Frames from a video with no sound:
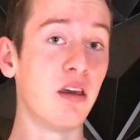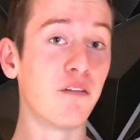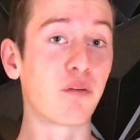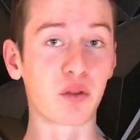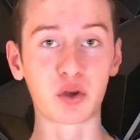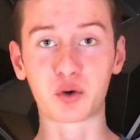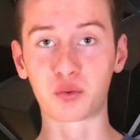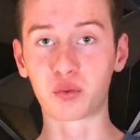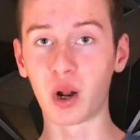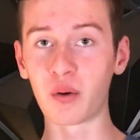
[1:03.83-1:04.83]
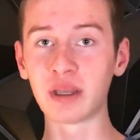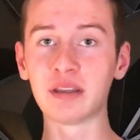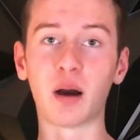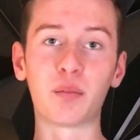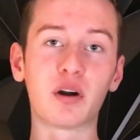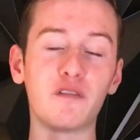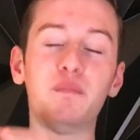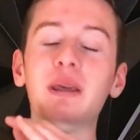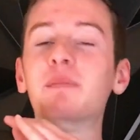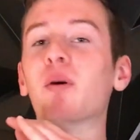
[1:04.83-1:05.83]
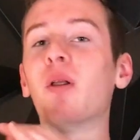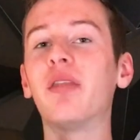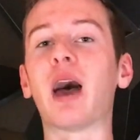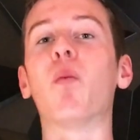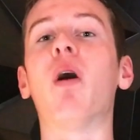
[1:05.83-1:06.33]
for the growing number of people that